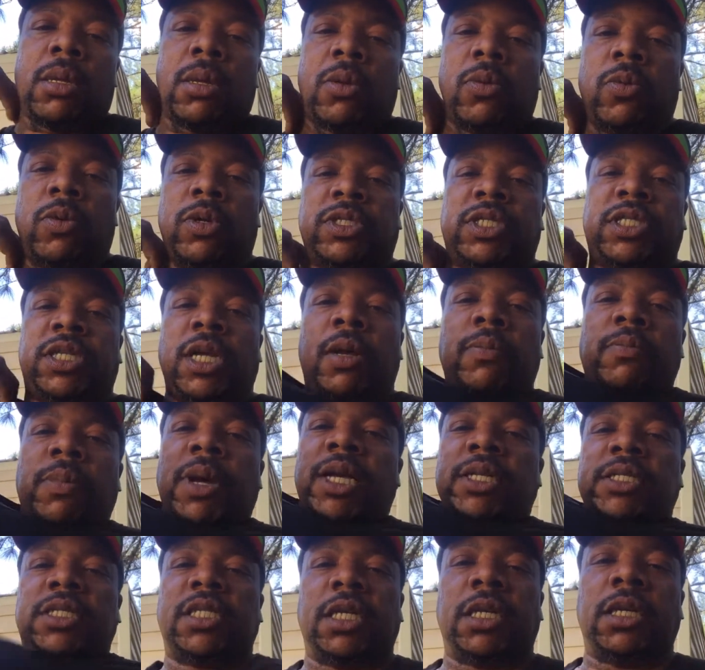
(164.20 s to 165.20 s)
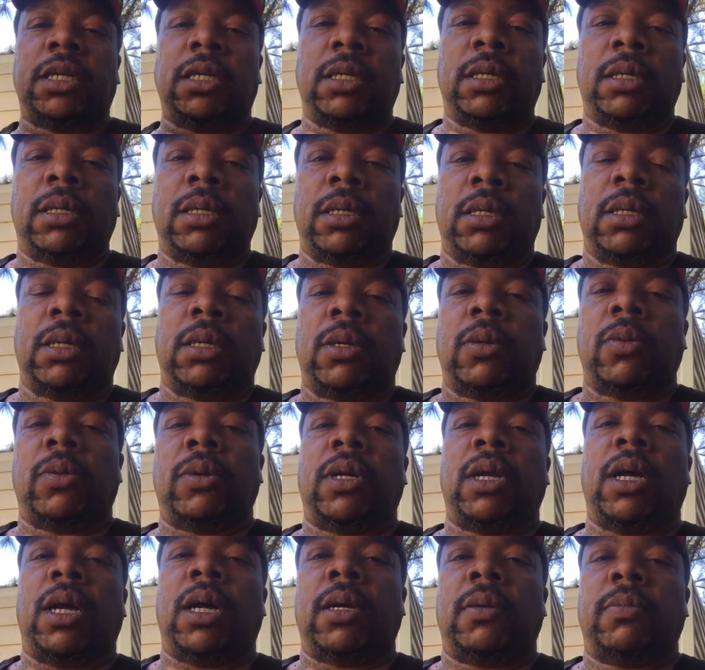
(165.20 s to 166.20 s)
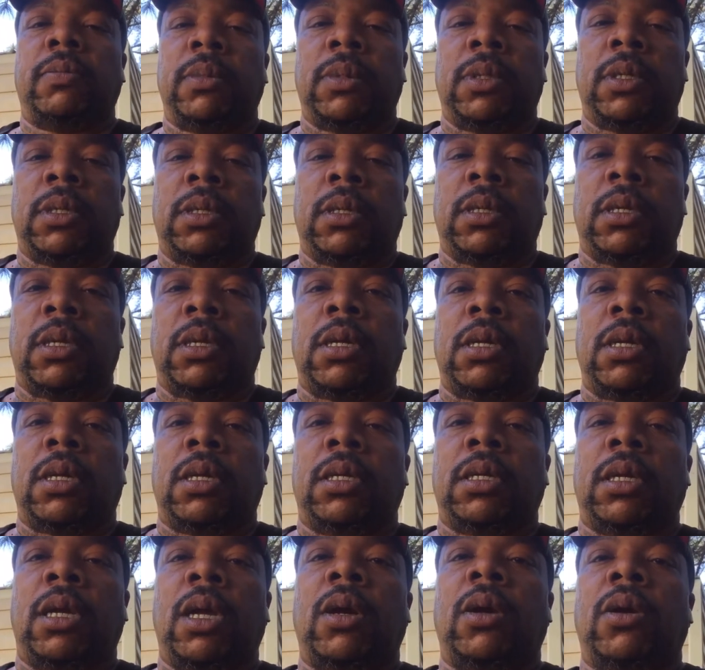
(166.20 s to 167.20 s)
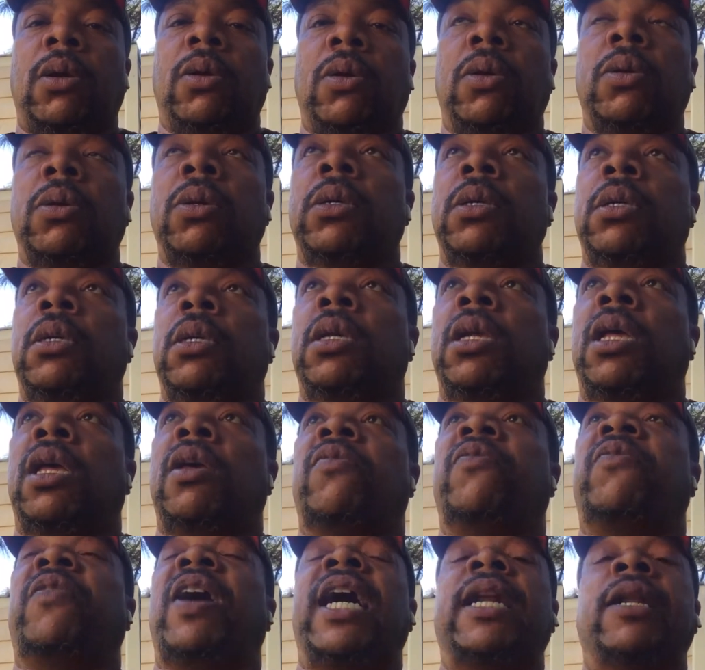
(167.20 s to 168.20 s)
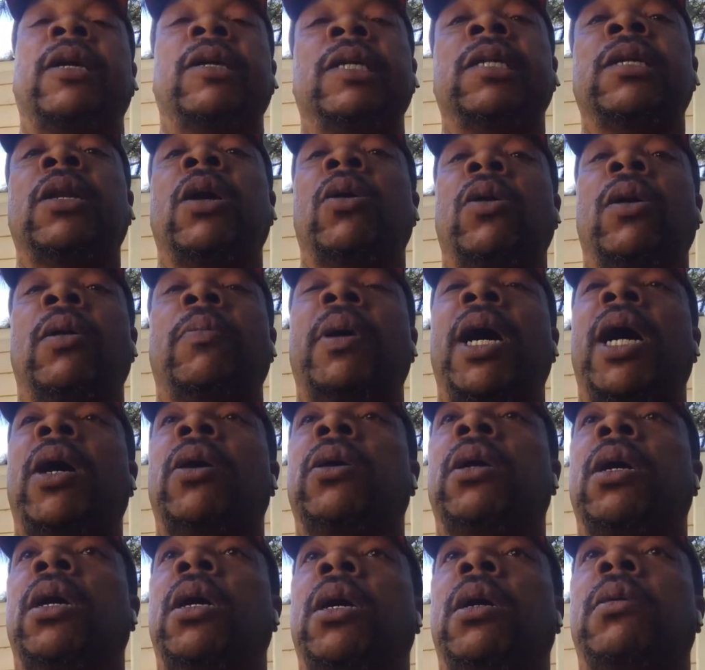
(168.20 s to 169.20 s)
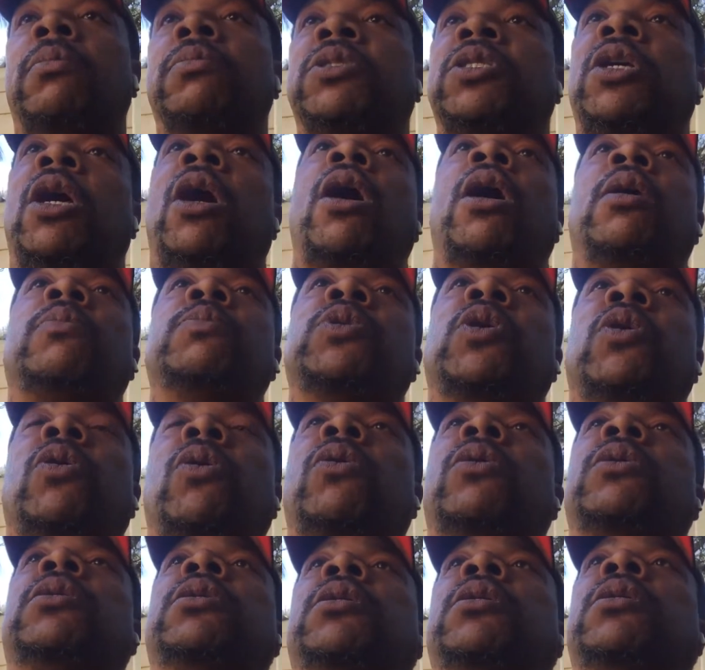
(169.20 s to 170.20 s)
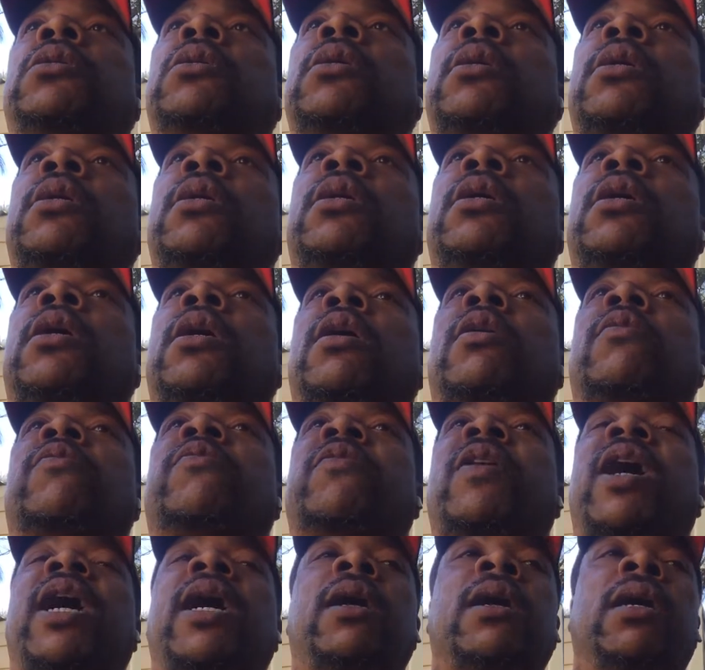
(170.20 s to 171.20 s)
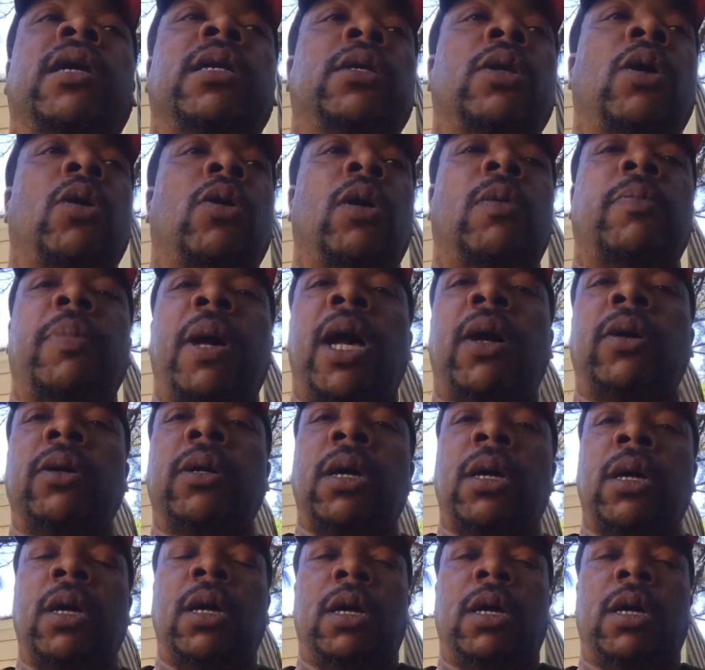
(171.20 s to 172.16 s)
What's up, my G? What up? Yo, if I didn't know about Tom Garner, if I didn't know about